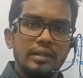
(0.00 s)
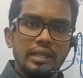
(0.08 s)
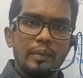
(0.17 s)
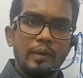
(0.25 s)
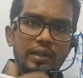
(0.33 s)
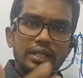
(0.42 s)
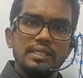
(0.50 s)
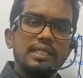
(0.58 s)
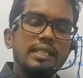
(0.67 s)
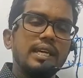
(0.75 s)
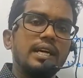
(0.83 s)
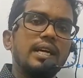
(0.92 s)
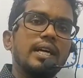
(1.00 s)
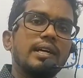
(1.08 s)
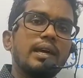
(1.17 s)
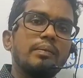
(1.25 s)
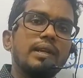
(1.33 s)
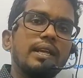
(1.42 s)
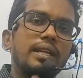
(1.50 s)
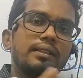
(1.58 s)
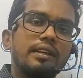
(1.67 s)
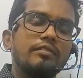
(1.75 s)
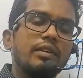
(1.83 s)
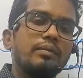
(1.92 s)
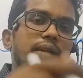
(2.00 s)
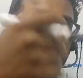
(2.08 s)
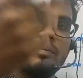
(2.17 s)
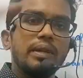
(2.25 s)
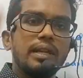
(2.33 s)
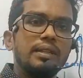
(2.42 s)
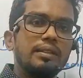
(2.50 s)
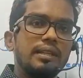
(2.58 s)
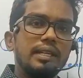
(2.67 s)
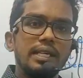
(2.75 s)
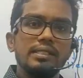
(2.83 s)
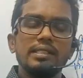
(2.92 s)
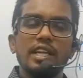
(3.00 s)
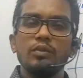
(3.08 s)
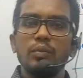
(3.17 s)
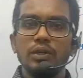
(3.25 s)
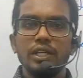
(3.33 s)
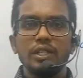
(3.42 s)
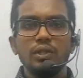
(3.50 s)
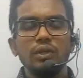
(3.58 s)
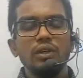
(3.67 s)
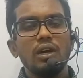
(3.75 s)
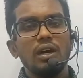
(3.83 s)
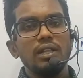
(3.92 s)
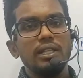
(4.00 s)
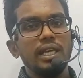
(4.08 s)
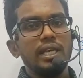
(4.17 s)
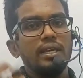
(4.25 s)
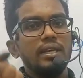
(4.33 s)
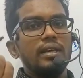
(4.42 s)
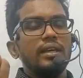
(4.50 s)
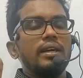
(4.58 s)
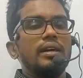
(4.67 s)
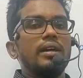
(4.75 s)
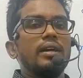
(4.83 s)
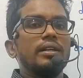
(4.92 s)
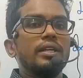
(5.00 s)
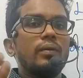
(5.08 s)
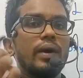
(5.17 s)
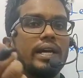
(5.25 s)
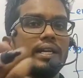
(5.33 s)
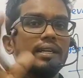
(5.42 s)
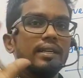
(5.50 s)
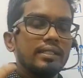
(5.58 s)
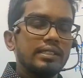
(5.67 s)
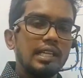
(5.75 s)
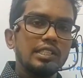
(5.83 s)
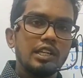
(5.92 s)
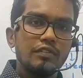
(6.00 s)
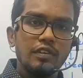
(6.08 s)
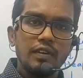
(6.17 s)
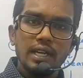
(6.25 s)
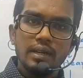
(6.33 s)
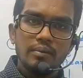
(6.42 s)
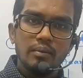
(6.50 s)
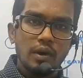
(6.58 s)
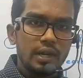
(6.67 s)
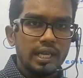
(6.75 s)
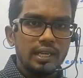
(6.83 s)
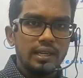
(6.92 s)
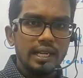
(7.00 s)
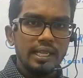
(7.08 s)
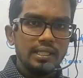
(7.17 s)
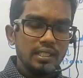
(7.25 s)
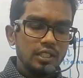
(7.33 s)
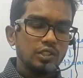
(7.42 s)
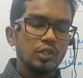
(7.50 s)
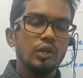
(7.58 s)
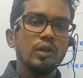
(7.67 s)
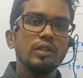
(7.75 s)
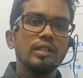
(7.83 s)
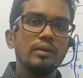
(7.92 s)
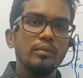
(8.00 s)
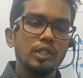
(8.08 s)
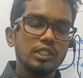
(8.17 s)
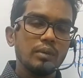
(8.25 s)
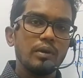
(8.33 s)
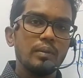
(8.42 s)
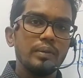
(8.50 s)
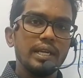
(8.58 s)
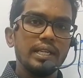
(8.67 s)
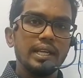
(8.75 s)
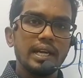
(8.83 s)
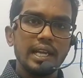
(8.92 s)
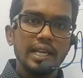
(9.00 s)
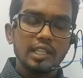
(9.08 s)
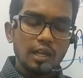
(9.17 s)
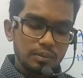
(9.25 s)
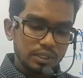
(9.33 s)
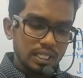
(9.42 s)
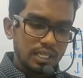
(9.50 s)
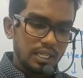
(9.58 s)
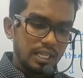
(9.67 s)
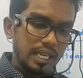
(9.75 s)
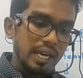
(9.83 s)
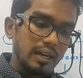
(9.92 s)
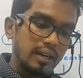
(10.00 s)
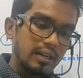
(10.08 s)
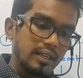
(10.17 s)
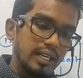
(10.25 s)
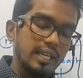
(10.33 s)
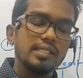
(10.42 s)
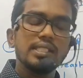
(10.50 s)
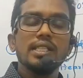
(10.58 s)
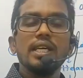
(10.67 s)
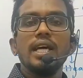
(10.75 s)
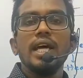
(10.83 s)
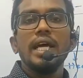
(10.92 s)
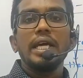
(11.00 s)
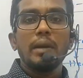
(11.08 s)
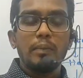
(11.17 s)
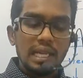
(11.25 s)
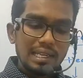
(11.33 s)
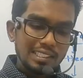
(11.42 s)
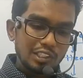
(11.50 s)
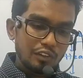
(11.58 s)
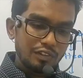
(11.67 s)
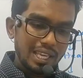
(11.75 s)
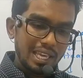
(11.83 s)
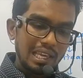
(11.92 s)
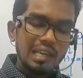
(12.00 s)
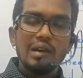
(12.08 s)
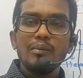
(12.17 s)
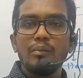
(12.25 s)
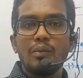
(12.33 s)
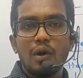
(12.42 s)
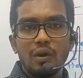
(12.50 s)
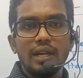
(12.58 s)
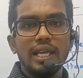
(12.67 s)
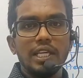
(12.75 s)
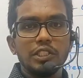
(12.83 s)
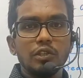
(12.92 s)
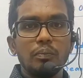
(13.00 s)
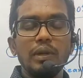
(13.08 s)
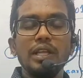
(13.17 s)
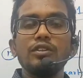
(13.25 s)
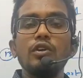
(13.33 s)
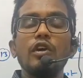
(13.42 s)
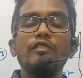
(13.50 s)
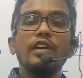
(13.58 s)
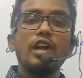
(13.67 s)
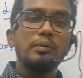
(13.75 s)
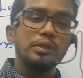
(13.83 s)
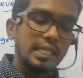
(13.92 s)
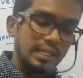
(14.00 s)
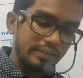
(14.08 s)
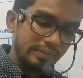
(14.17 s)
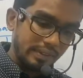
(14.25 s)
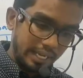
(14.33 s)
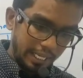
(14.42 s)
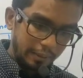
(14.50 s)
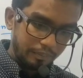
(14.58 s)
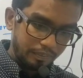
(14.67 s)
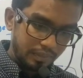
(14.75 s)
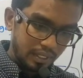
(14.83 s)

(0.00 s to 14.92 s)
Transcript: deposits in the capillaries, and from the capillaries it gets transported to all the required cells of our body, right? So the most appropriate and the correct option here is capillaries of the body. So please go for option 3.